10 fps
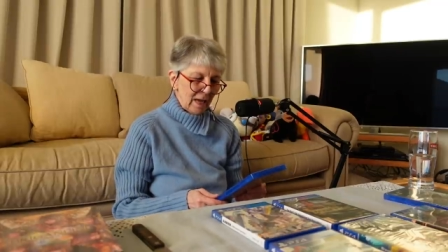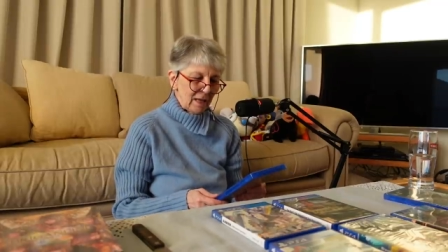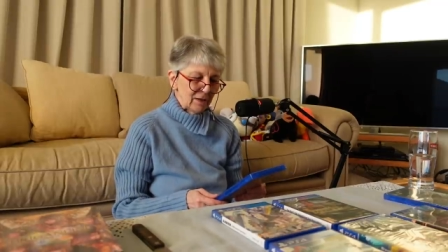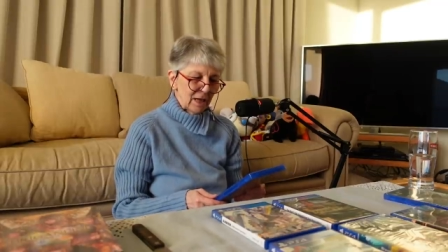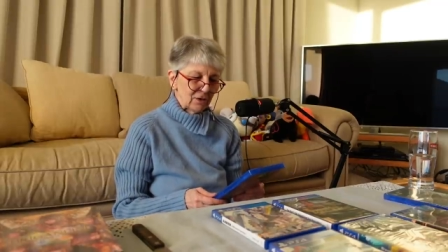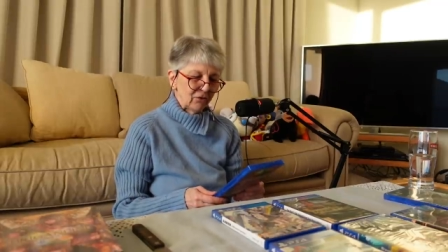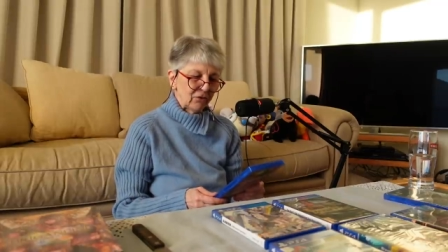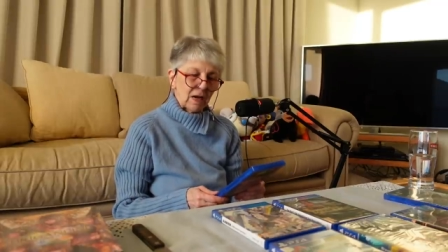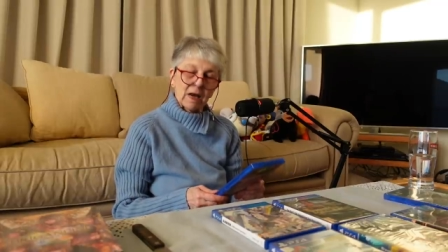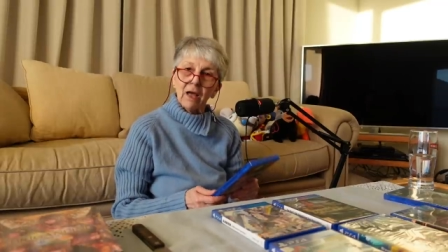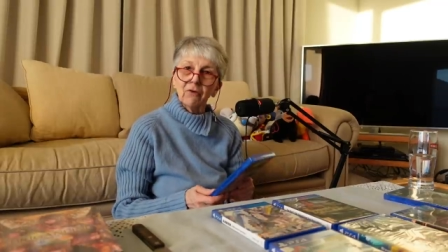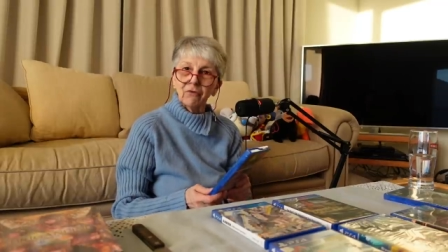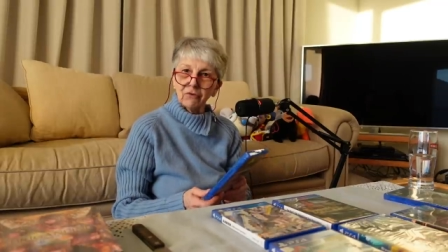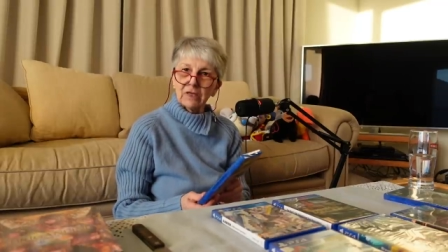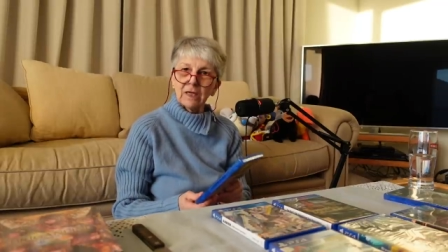And that is The
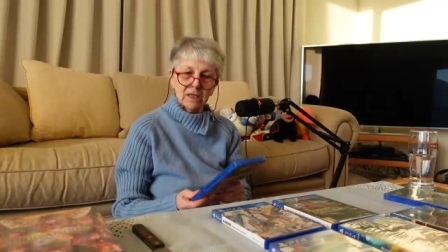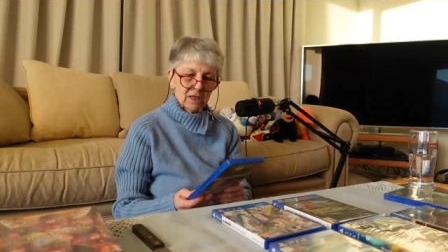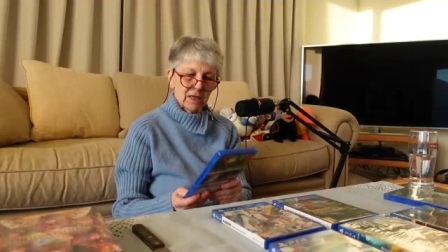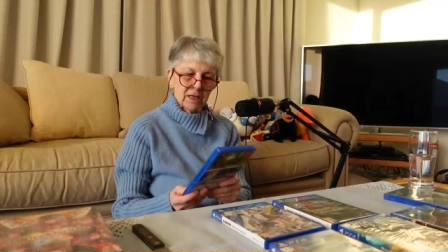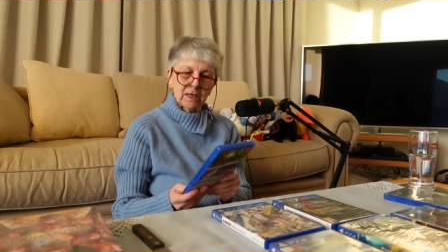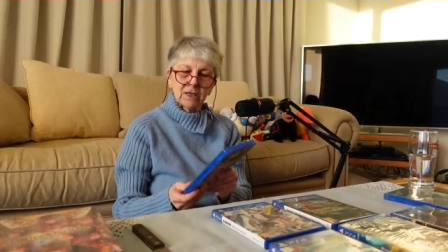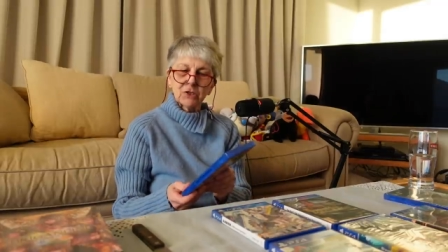Last Tinker: